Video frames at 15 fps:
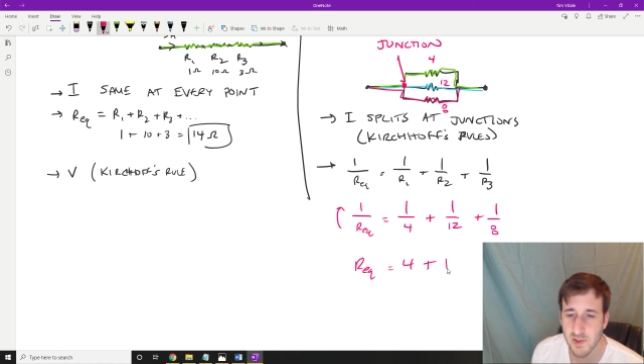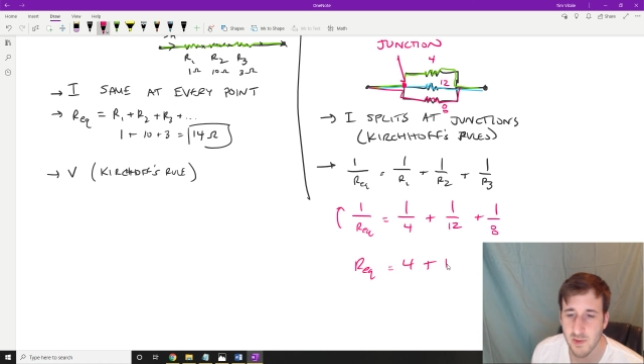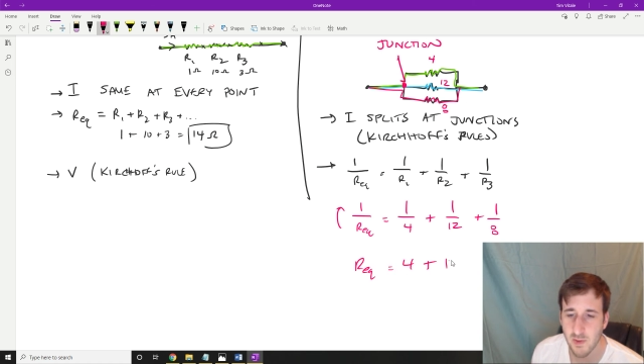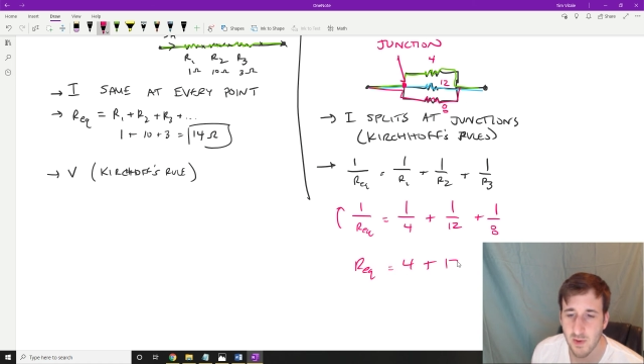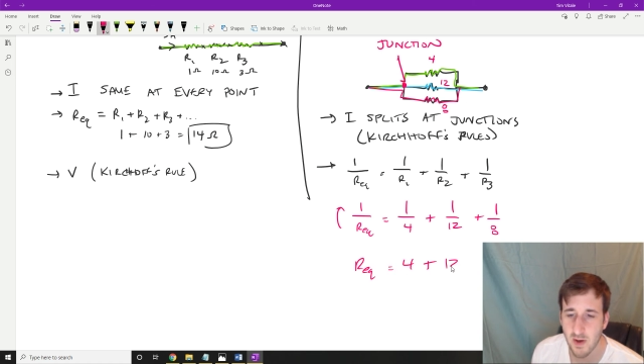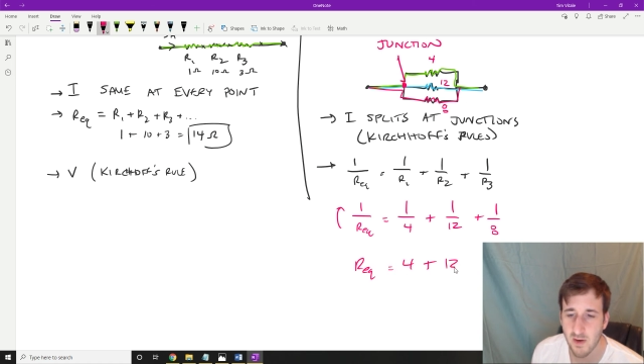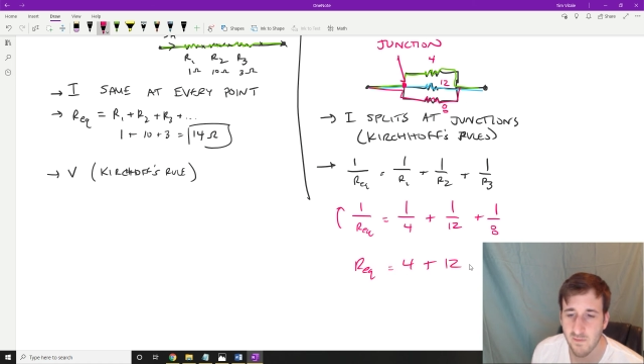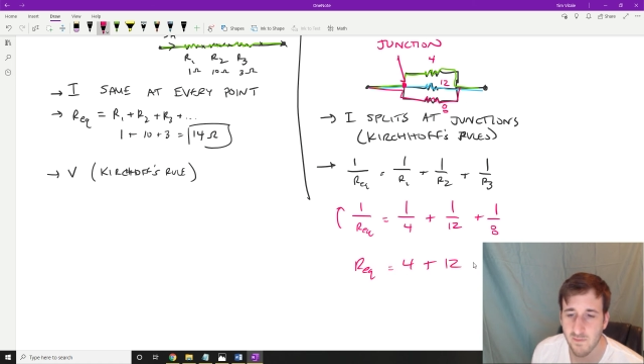
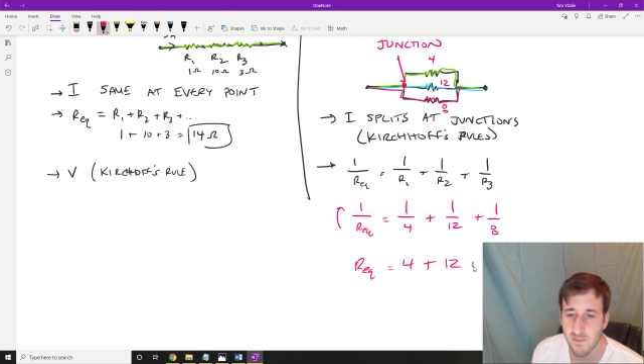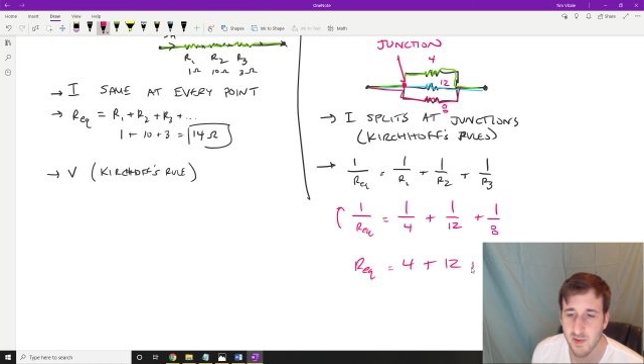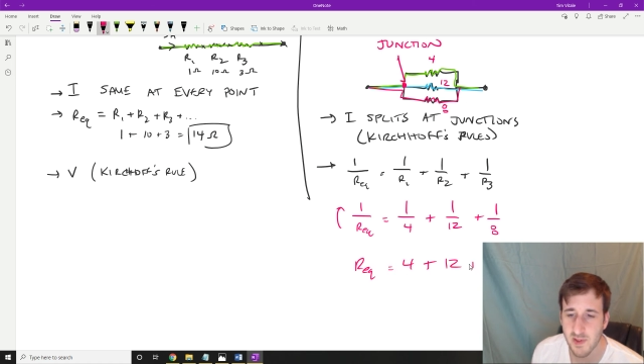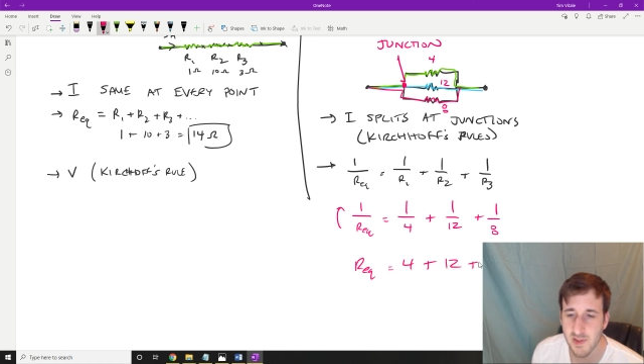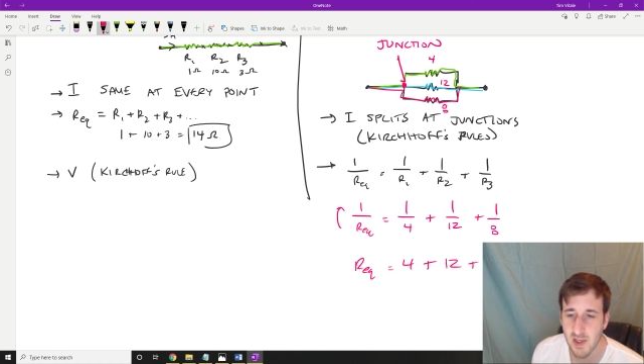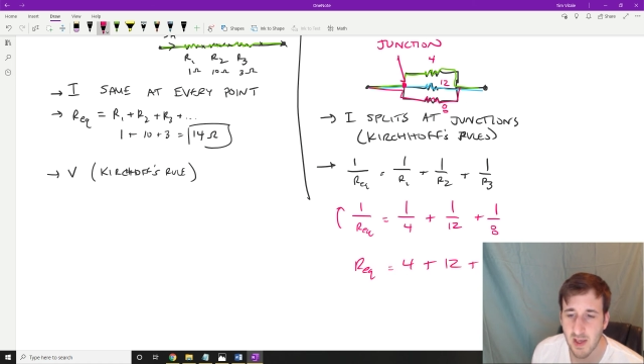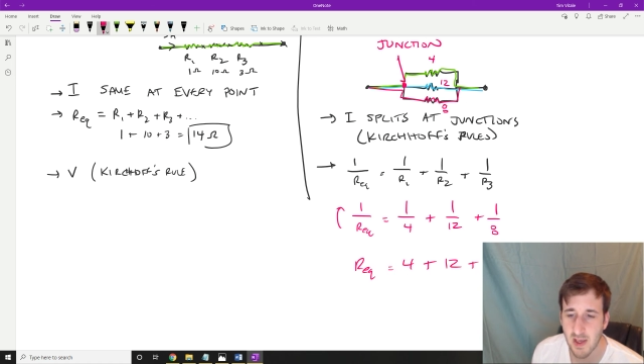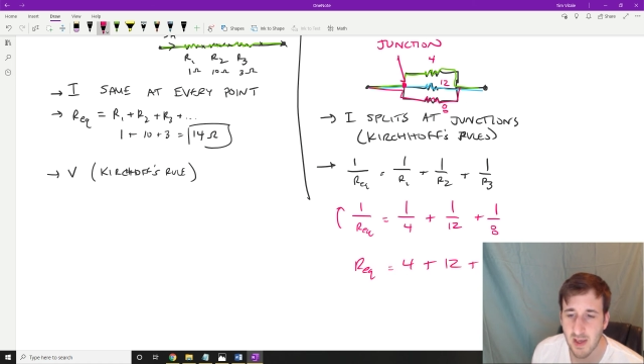12
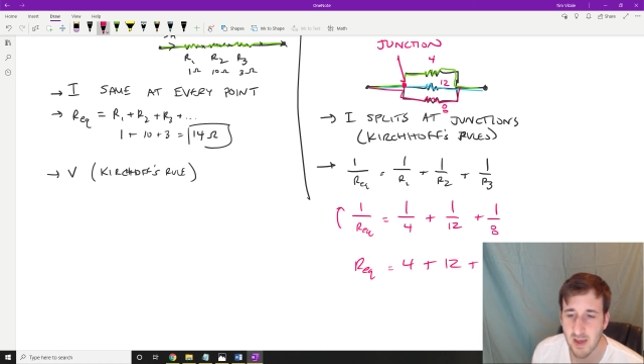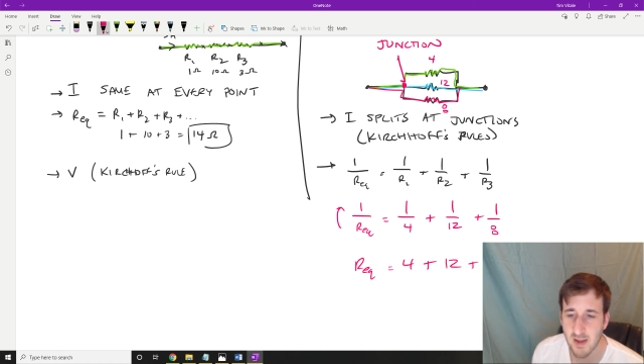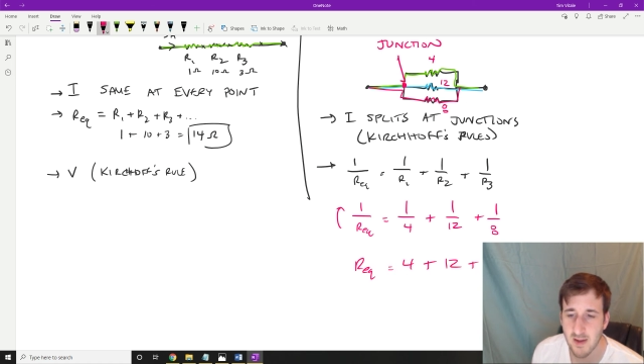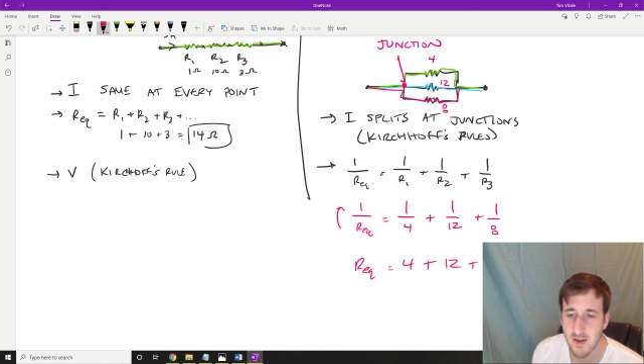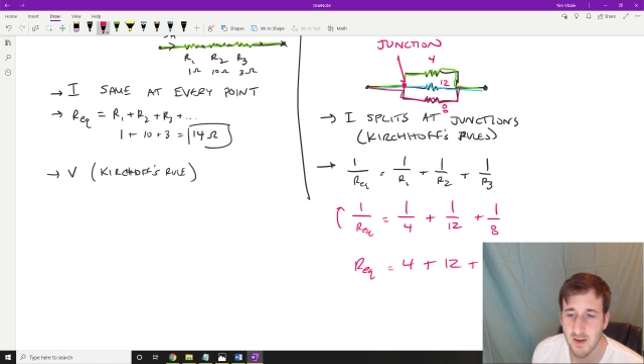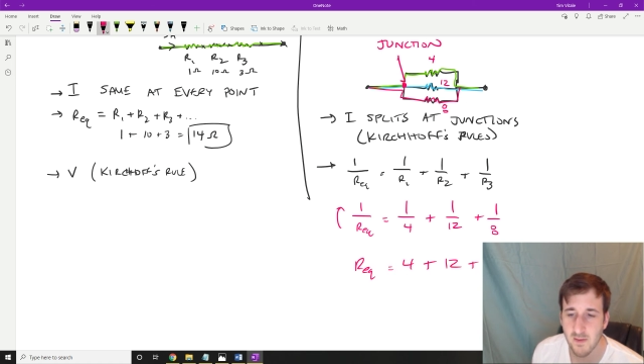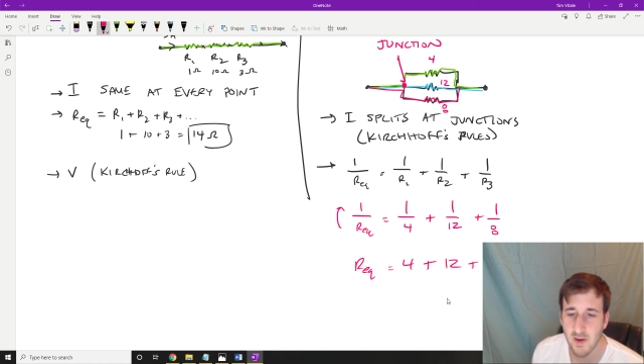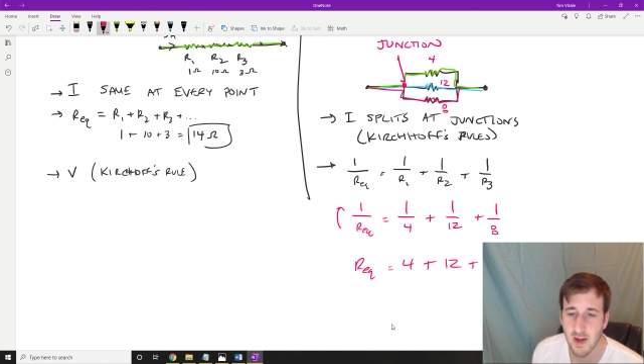plus 8,
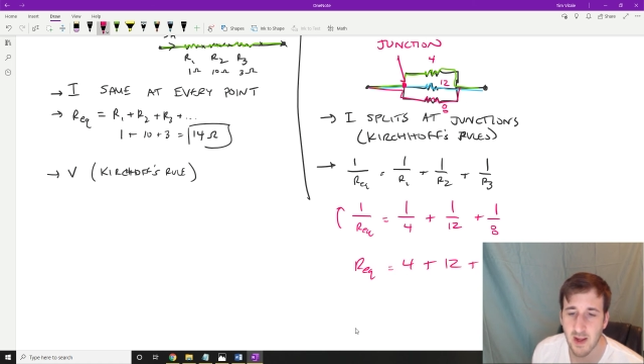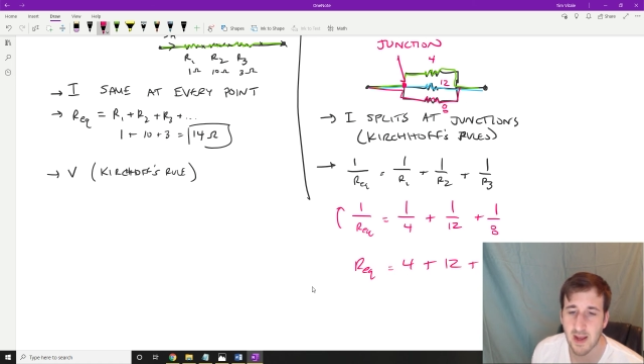right?